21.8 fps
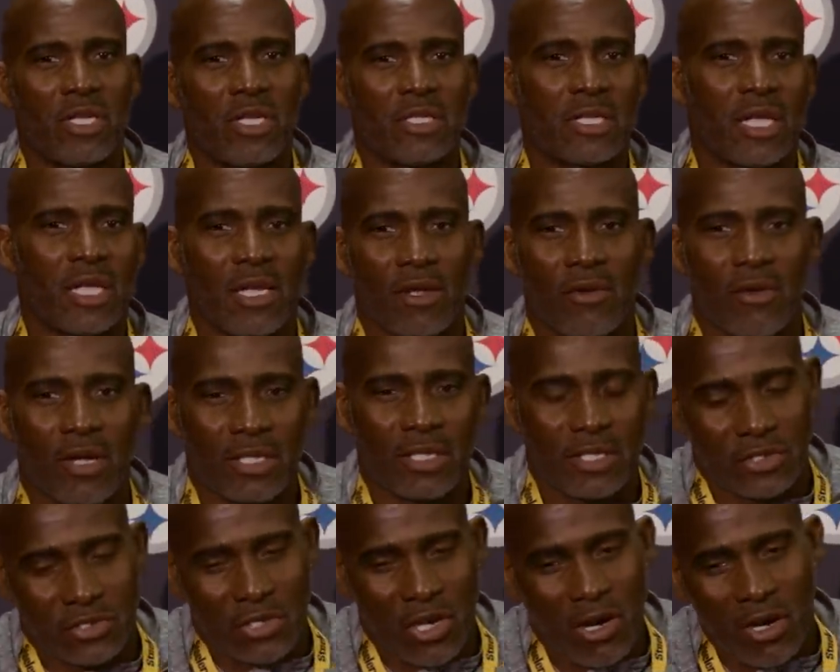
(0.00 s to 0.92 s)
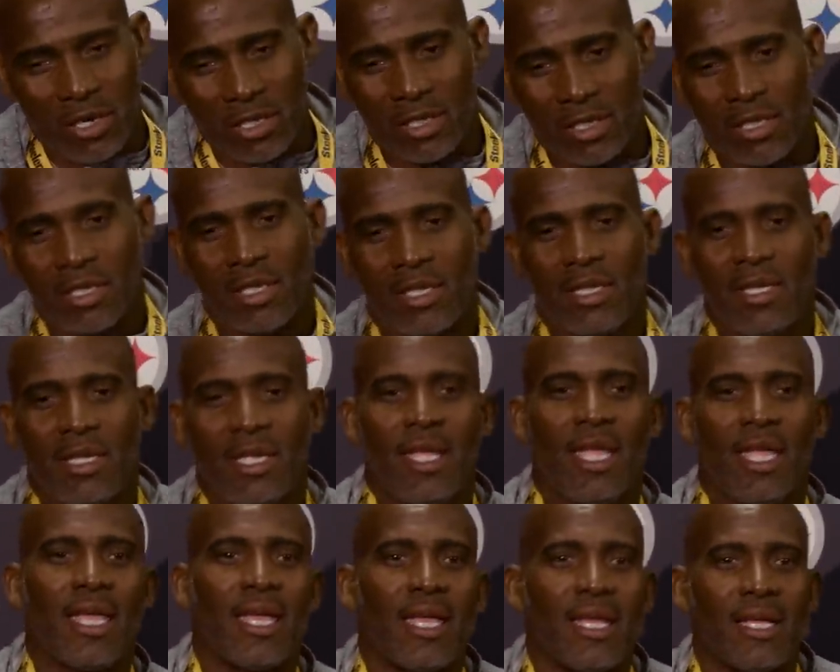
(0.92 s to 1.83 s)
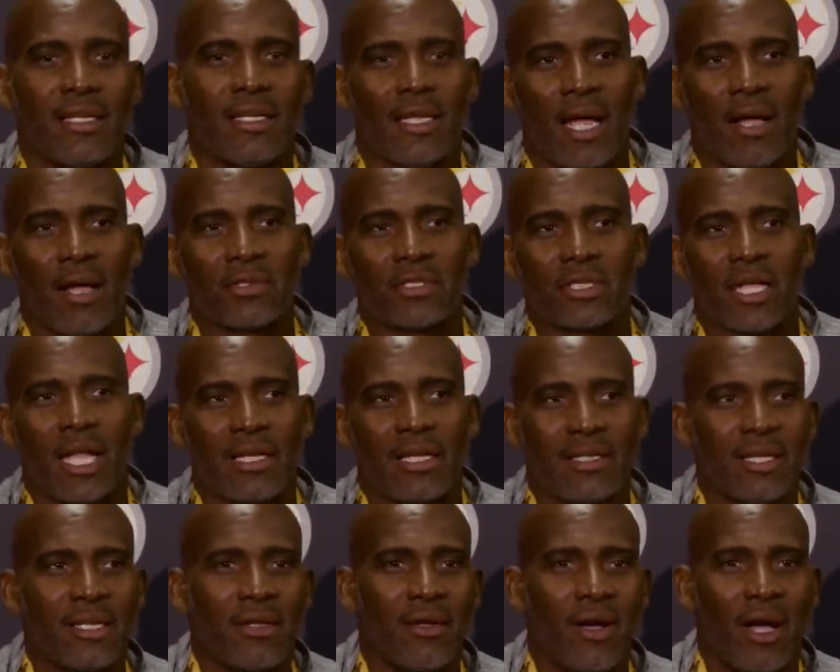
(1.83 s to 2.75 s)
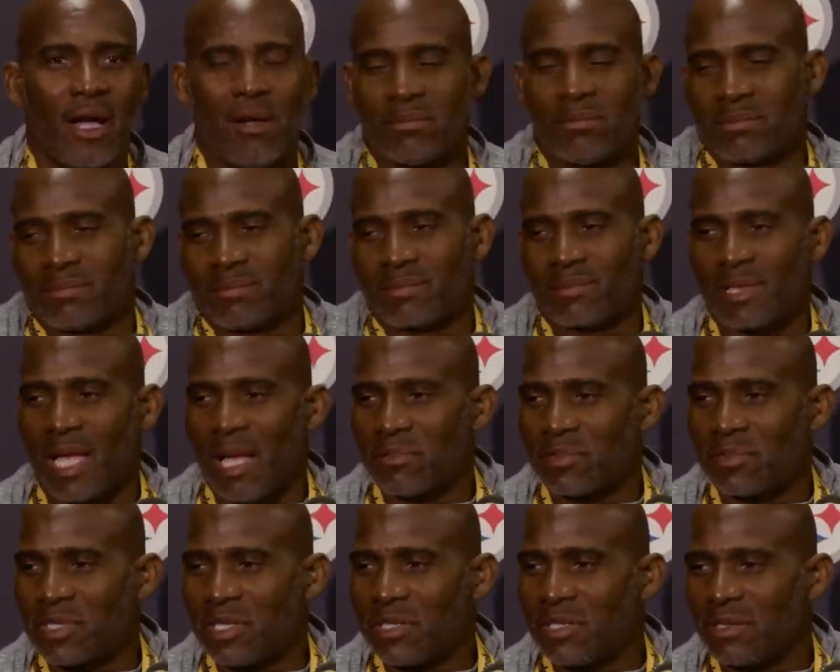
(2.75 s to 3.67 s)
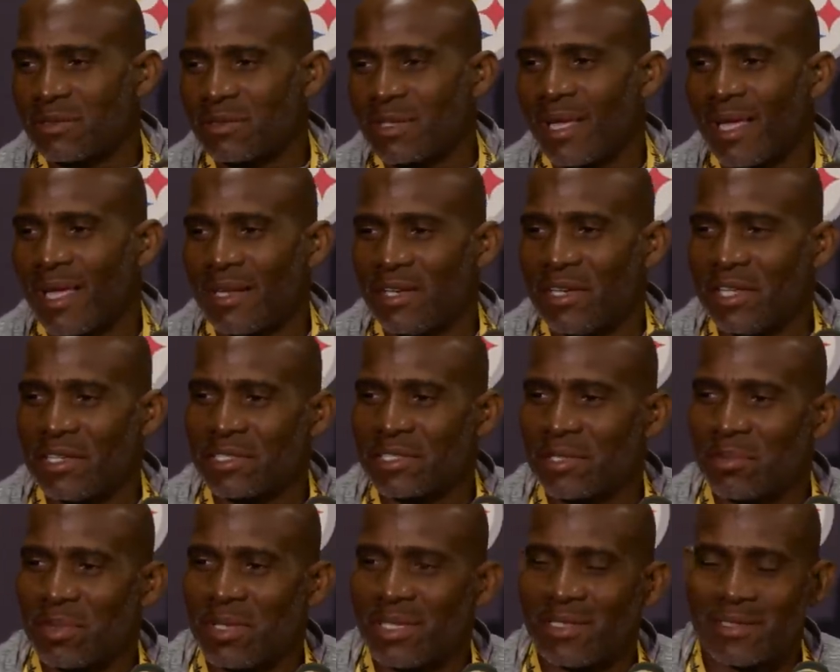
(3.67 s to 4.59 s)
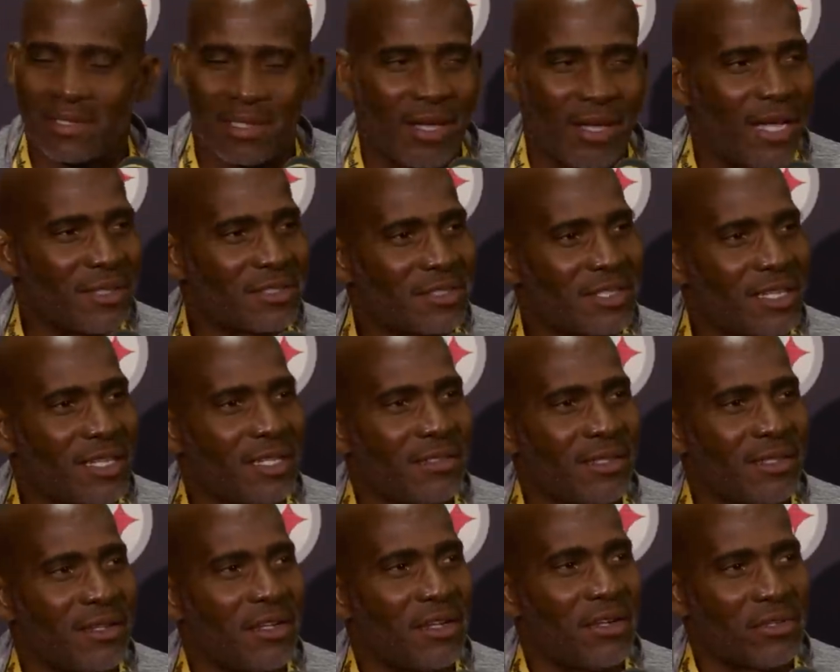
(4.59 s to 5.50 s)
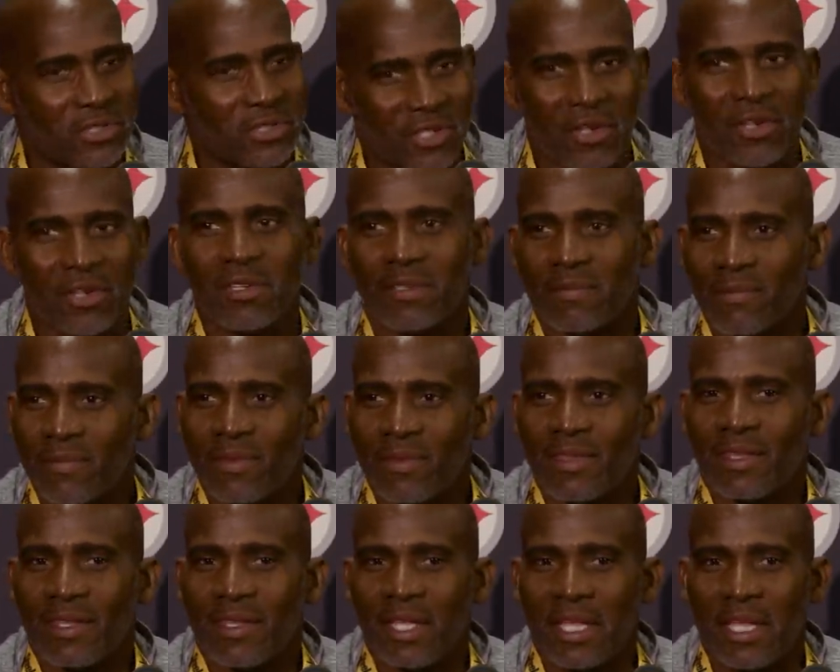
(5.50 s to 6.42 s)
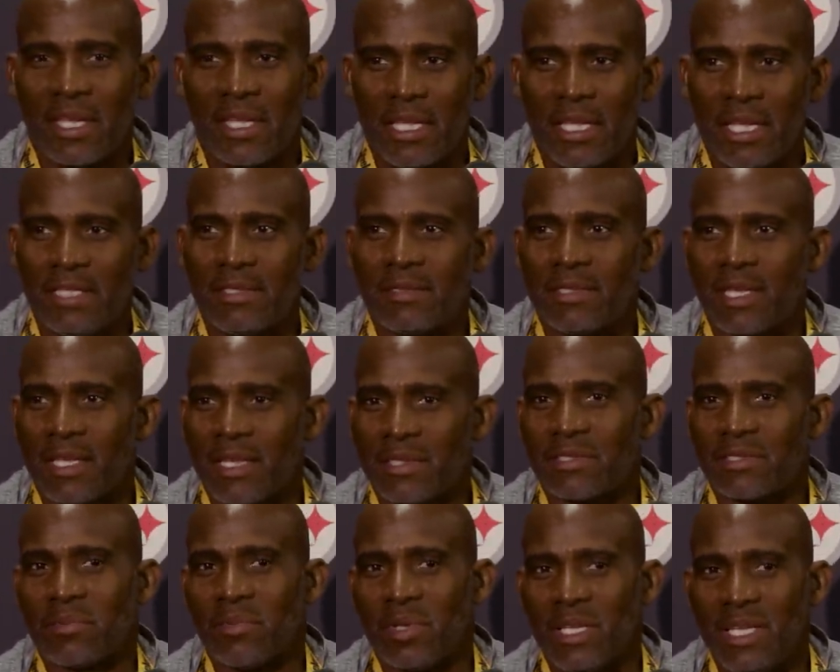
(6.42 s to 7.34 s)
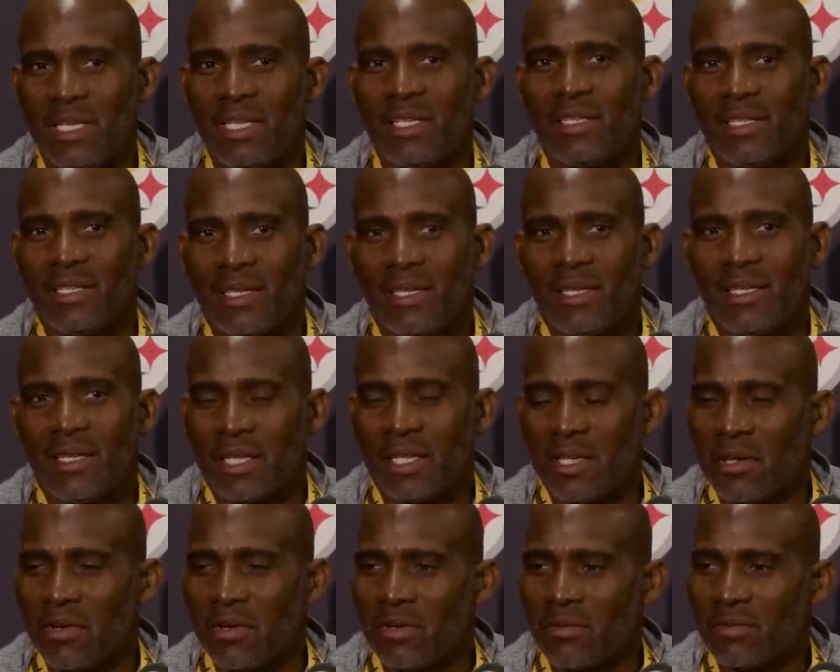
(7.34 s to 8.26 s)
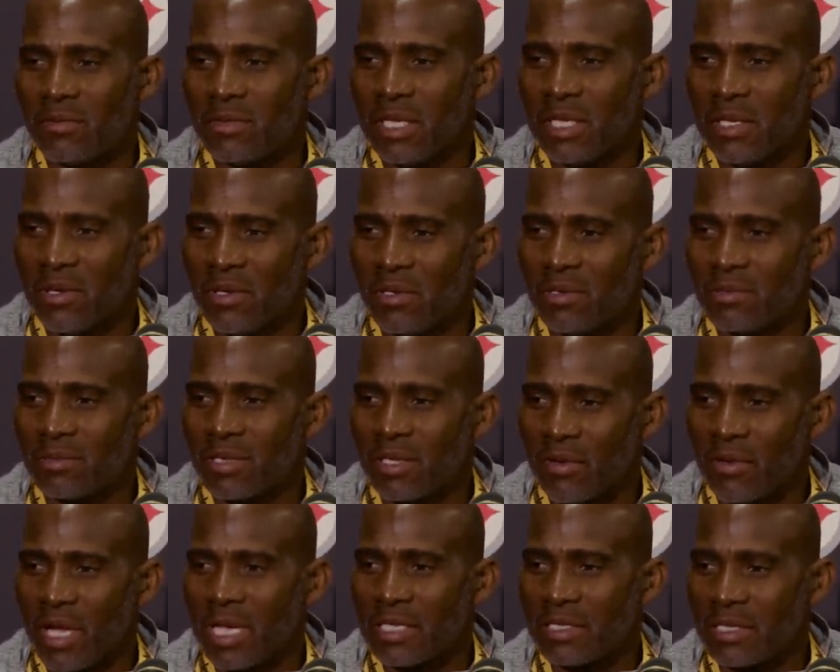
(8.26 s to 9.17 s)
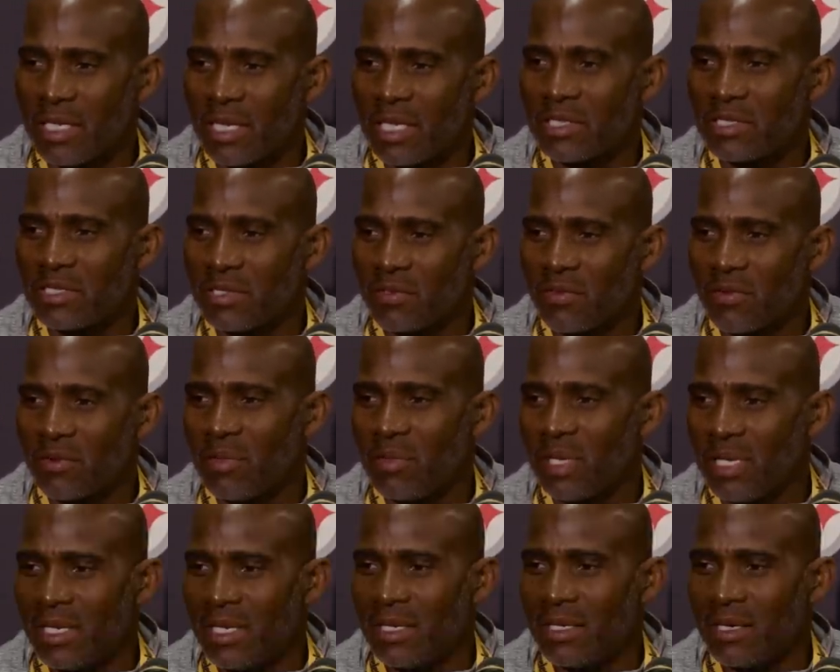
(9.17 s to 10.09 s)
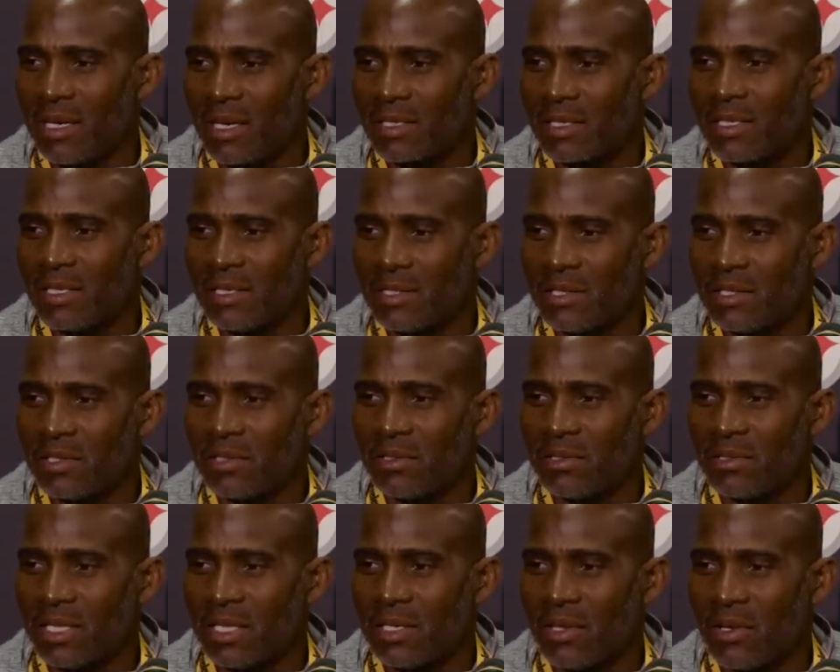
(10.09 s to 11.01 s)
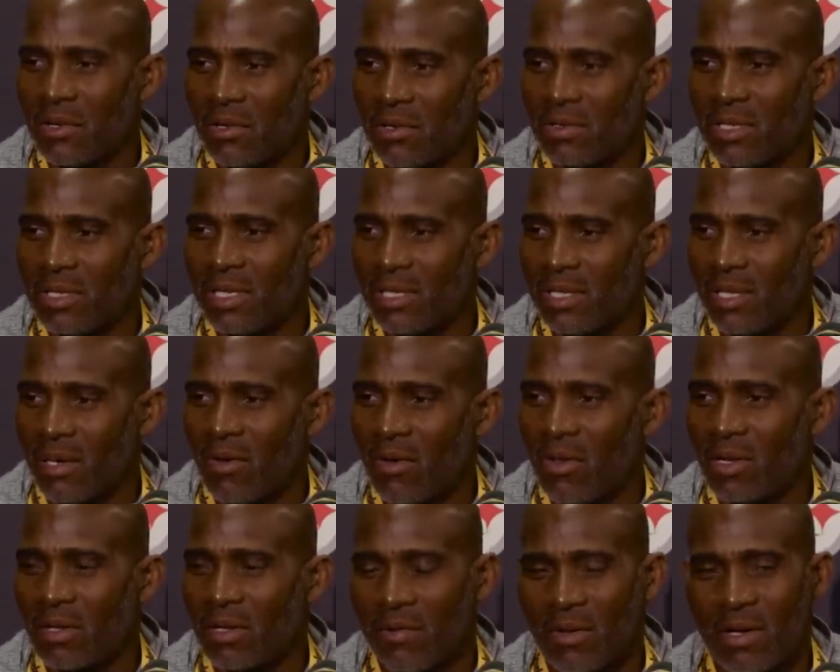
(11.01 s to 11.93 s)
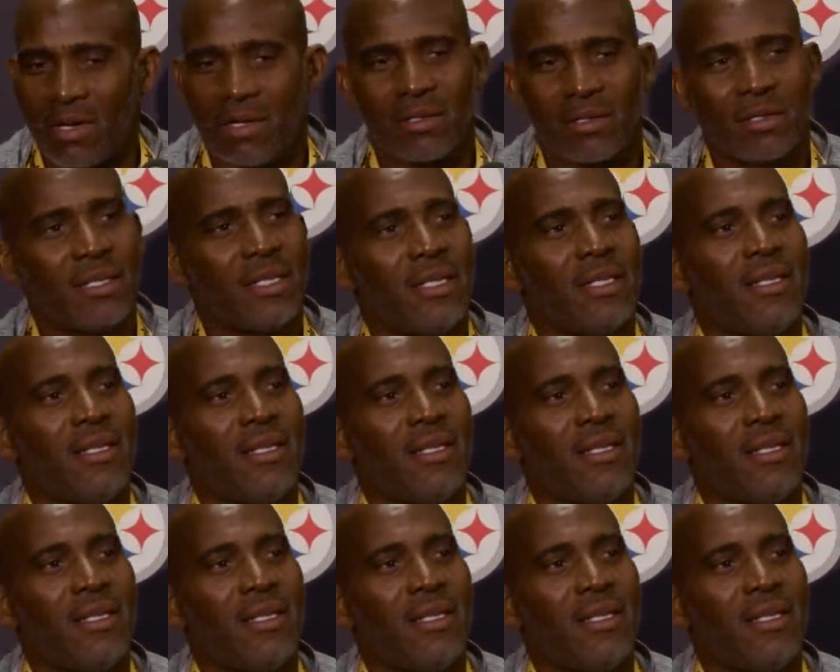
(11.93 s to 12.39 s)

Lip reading: He said, hey, Greg, this is Art. And I was like, you know, I'm still kind of disciplined. So I said, sir. And he says to me, you know, congratulations for being inducted into, you know, the Hall of Honor.